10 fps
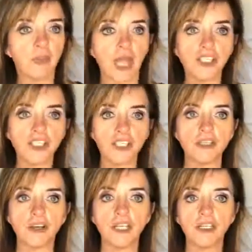And she
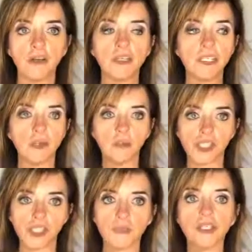started noticing when
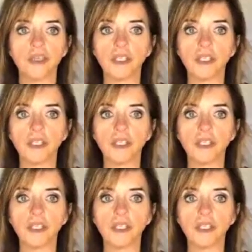she would start